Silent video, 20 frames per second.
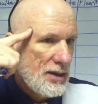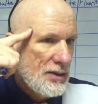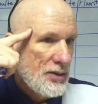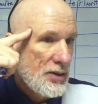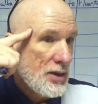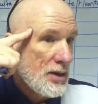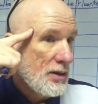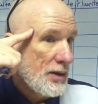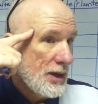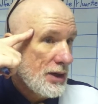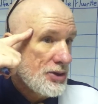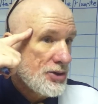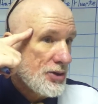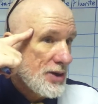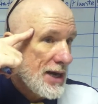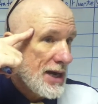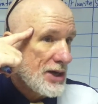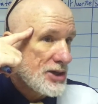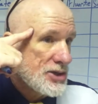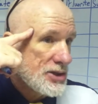They're
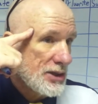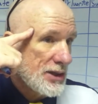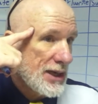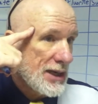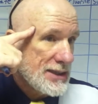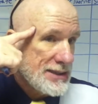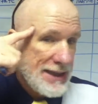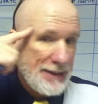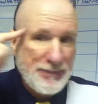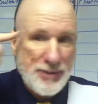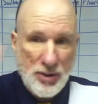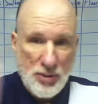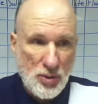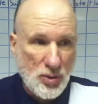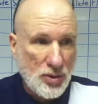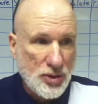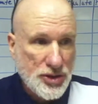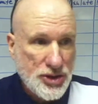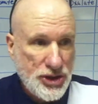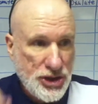internationally accepted
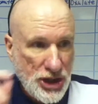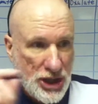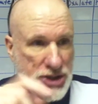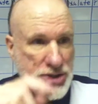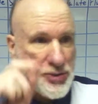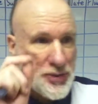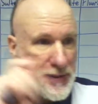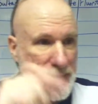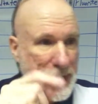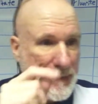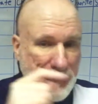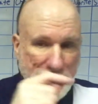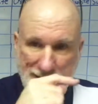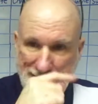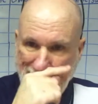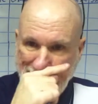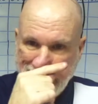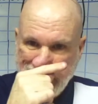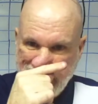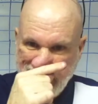rules. Just remember
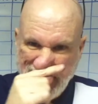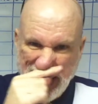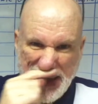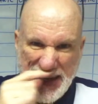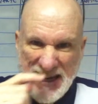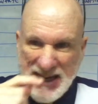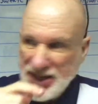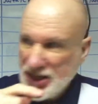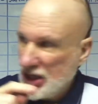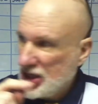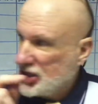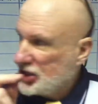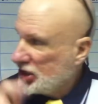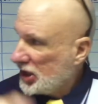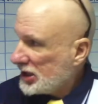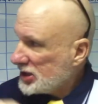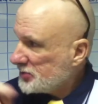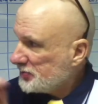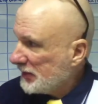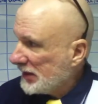this that
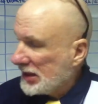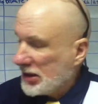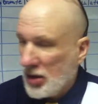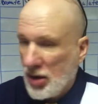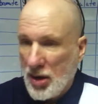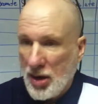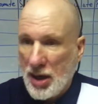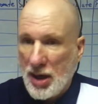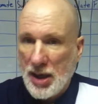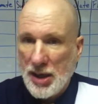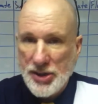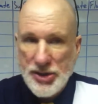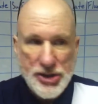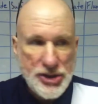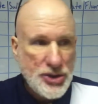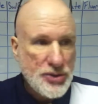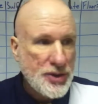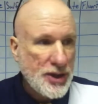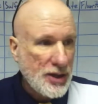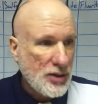just
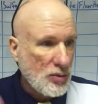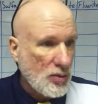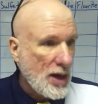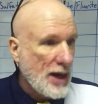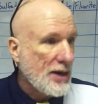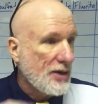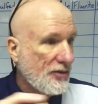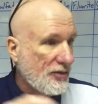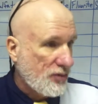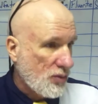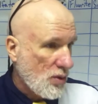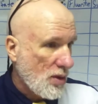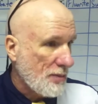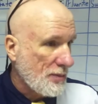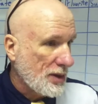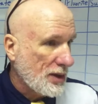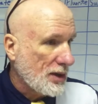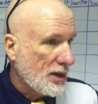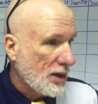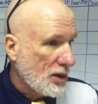because you can write a
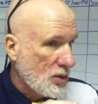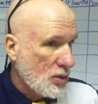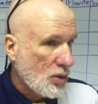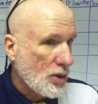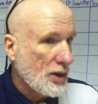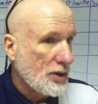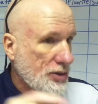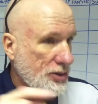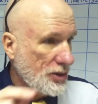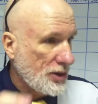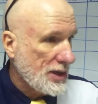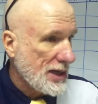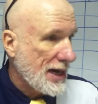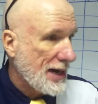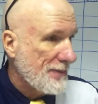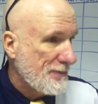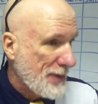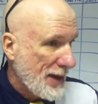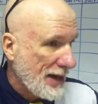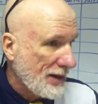formula according to the
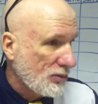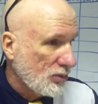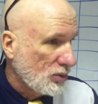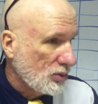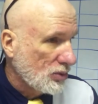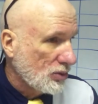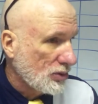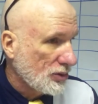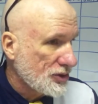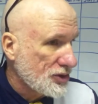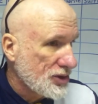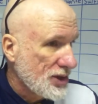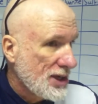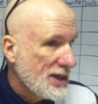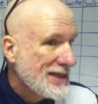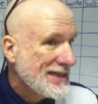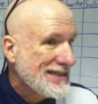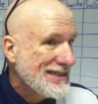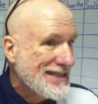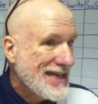IUPAC rules
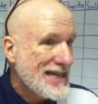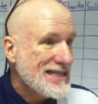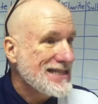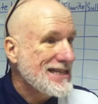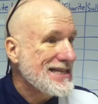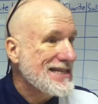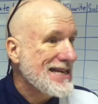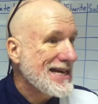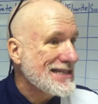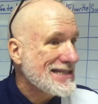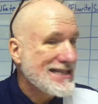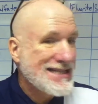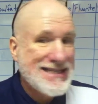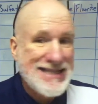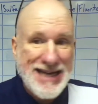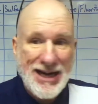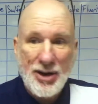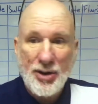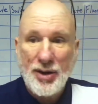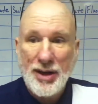doesn't
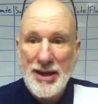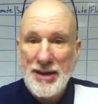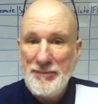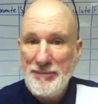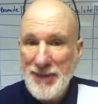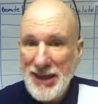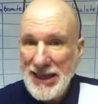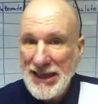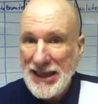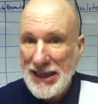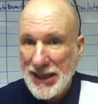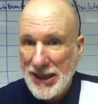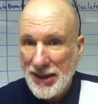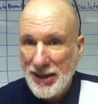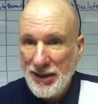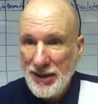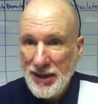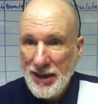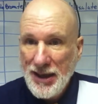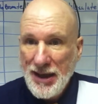necessarily
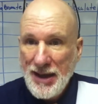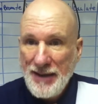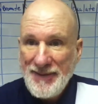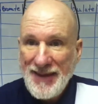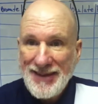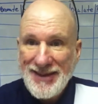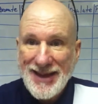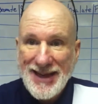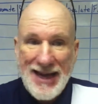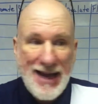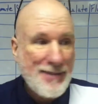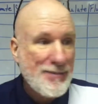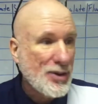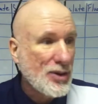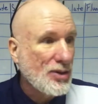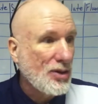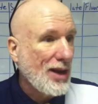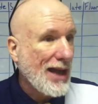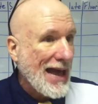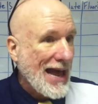mean that the
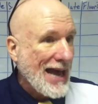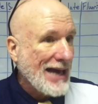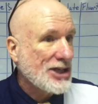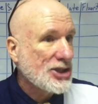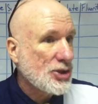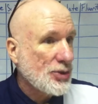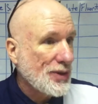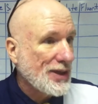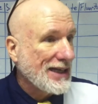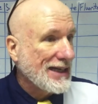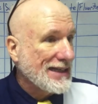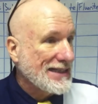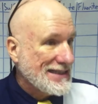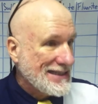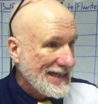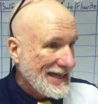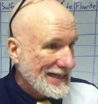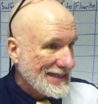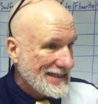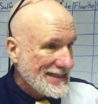chemical actually
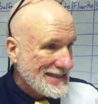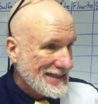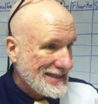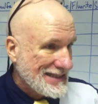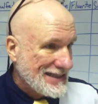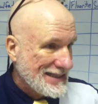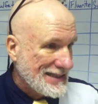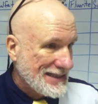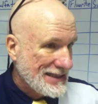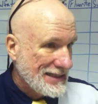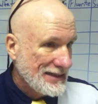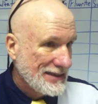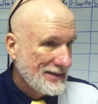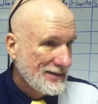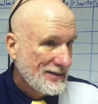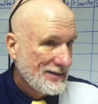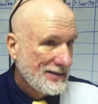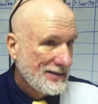exists.